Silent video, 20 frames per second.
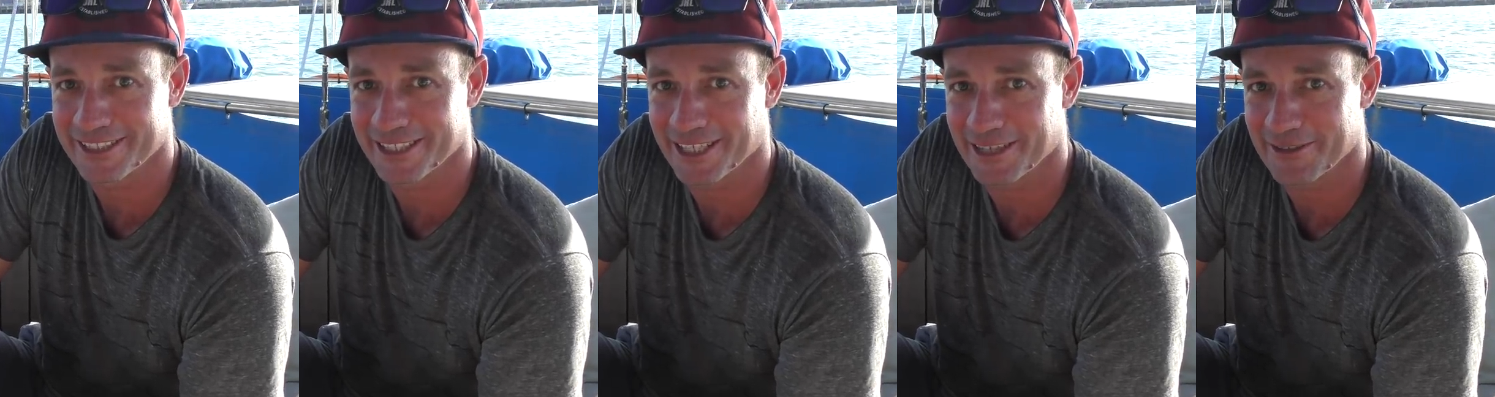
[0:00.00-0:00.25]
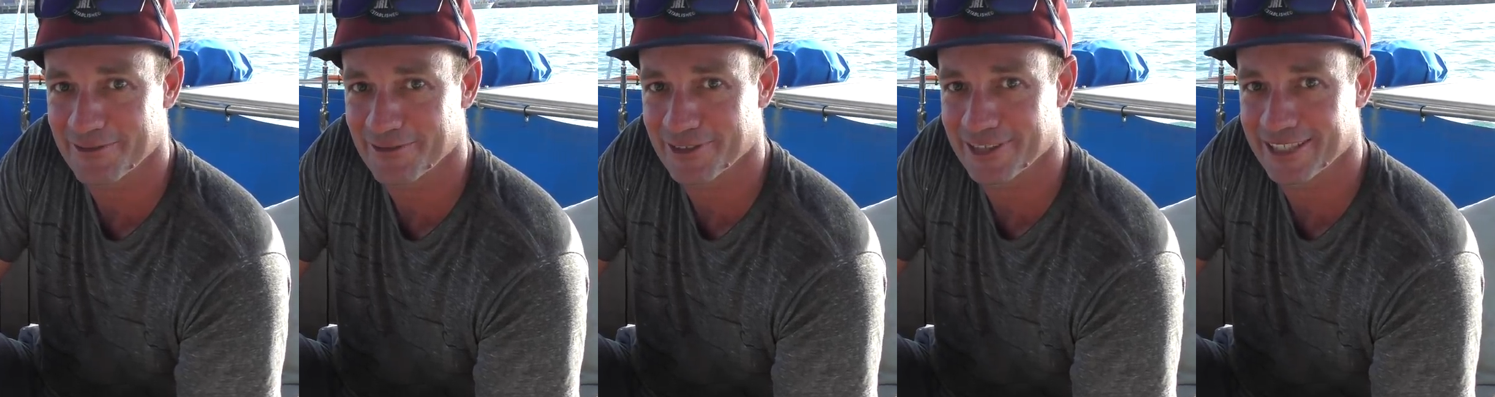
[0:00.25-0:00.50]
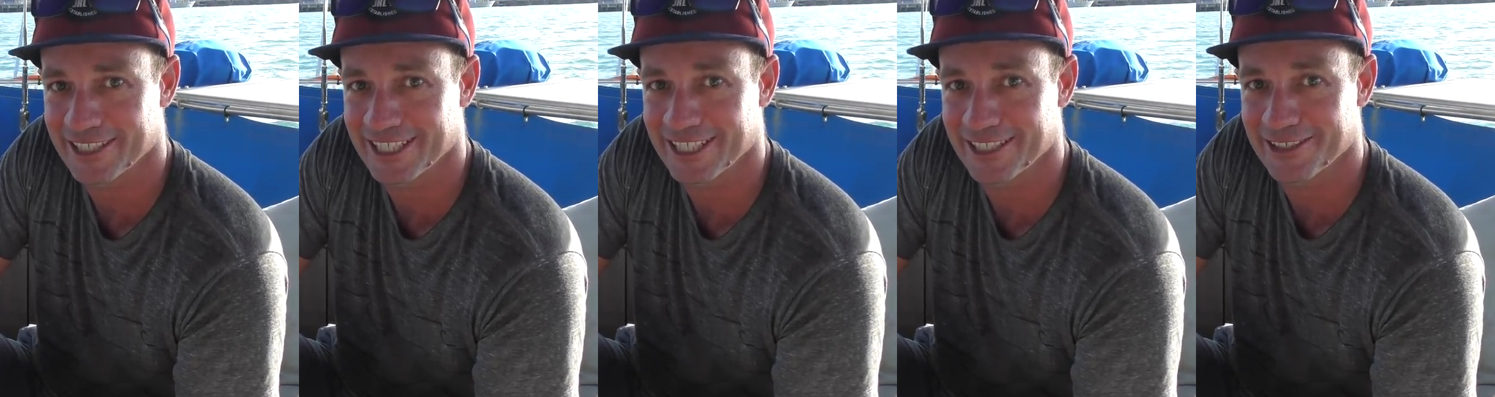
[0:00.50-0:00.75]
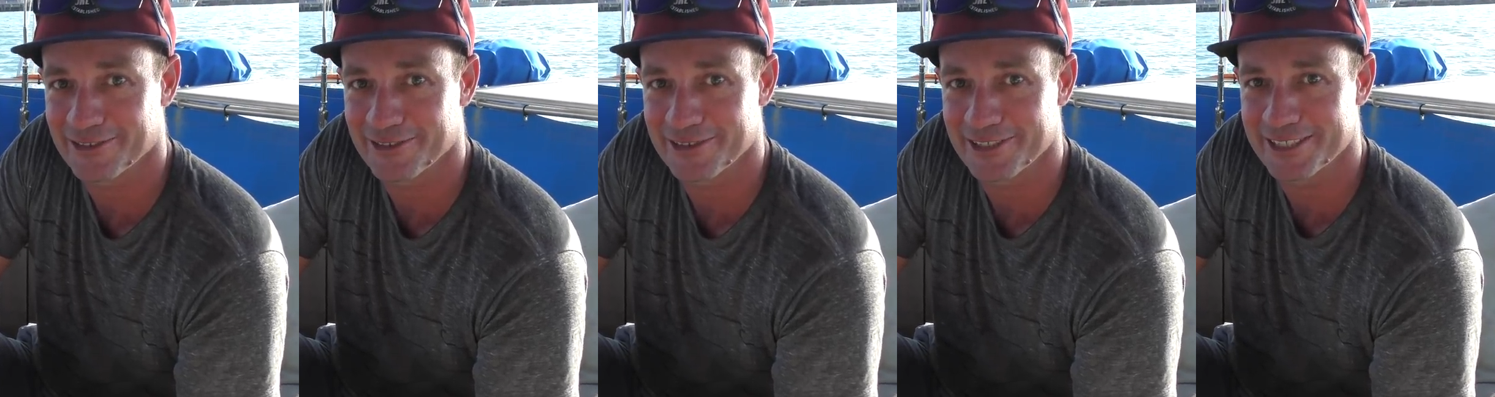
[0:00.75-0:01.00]
just hopefully
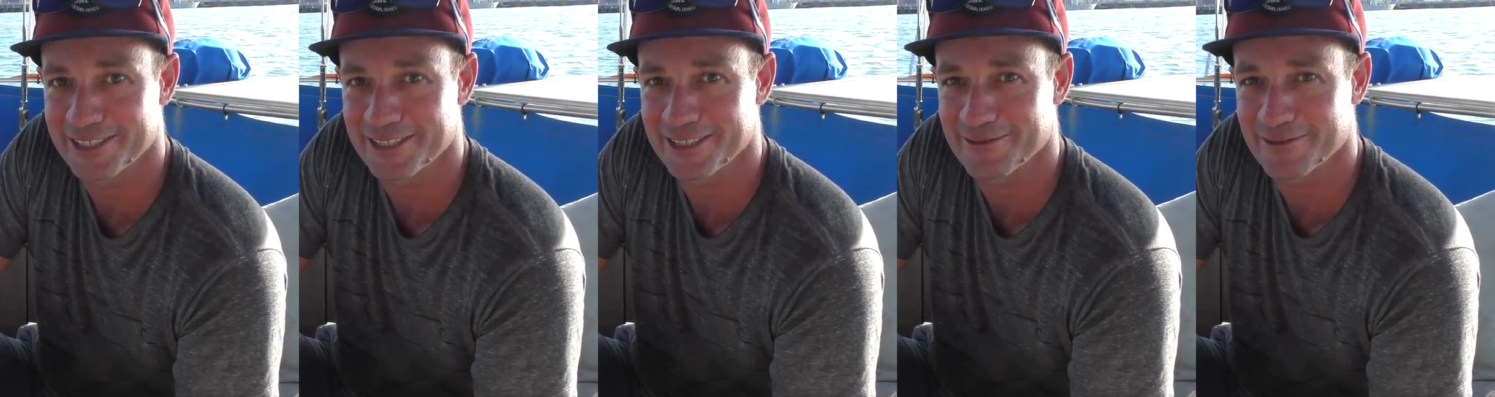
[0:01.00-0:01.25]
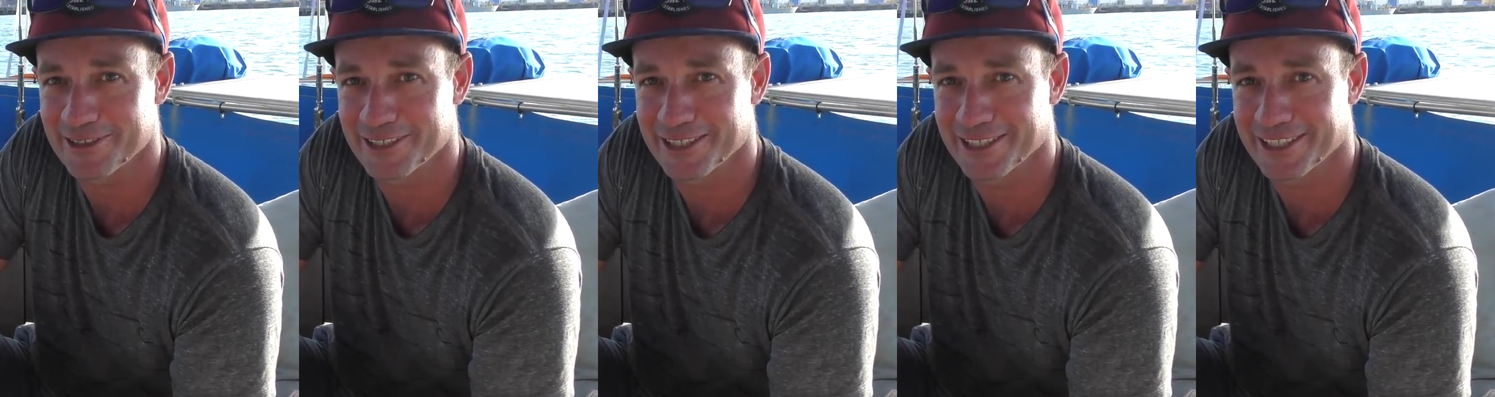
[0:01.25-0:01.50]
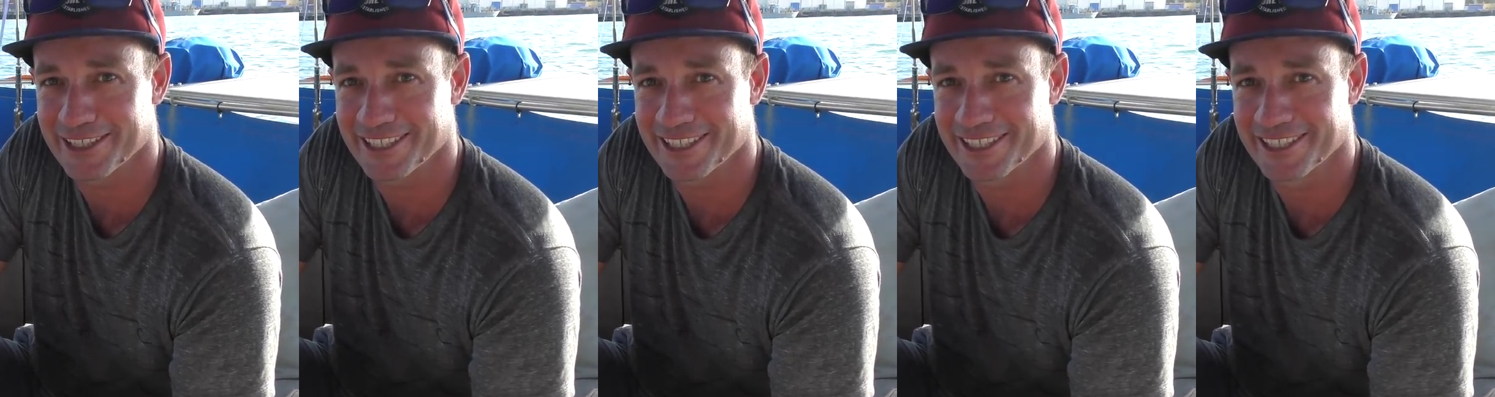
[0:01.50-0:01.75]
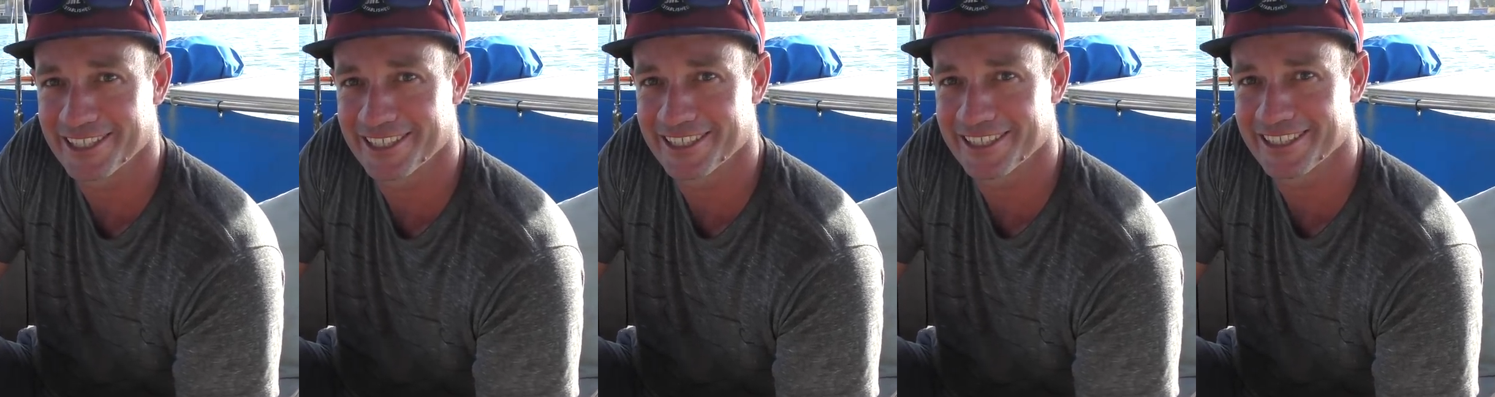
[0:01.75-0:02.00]
get all this to work
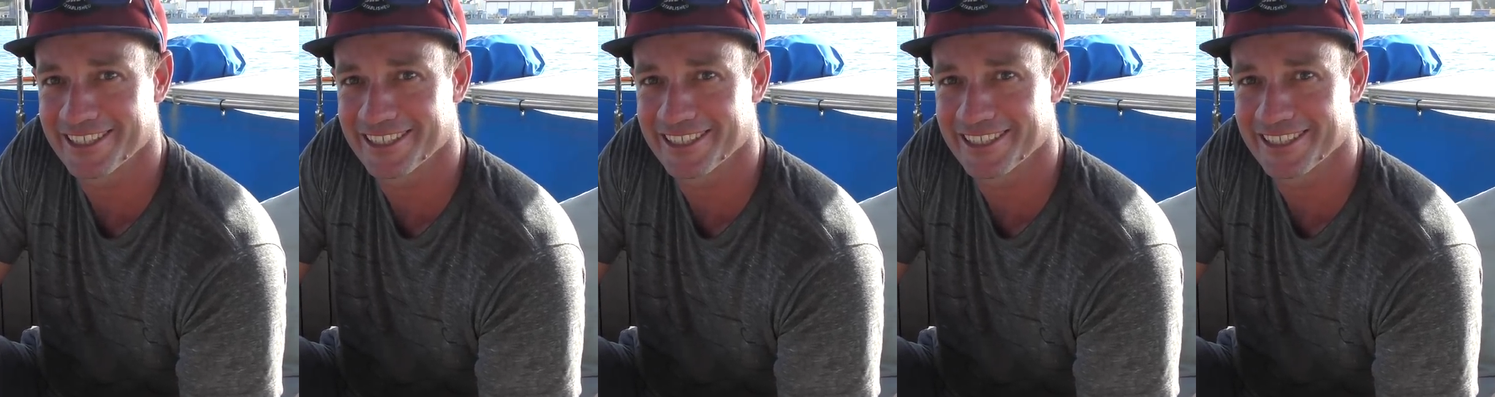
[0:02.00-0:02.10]
and